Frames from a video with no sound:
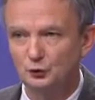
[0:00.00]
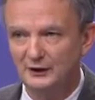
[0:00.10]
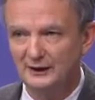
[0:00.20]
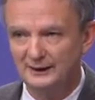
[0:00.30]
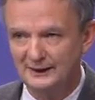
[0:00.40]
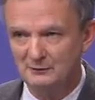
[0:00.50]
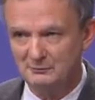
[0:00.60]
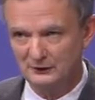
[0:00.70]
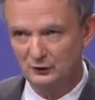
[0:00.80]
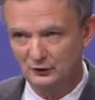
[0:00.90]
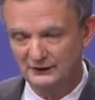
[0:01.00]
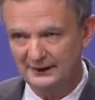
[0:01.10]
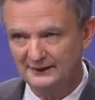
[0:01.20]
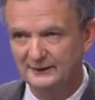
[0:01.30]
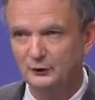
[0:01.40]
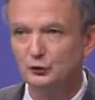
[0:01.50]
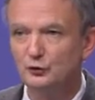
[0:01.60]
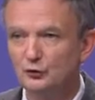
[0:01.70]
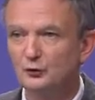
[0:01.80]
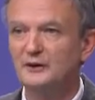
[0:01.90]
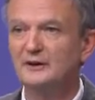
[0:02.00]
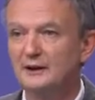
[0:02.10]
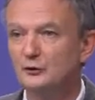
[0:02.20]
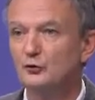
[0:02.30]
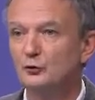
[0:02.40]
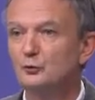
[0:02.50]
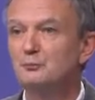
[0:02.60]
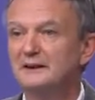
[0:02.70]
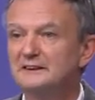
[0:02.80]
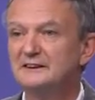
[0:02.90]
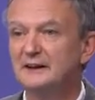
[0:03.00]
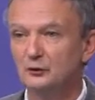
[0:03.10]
going to go through the contract live there.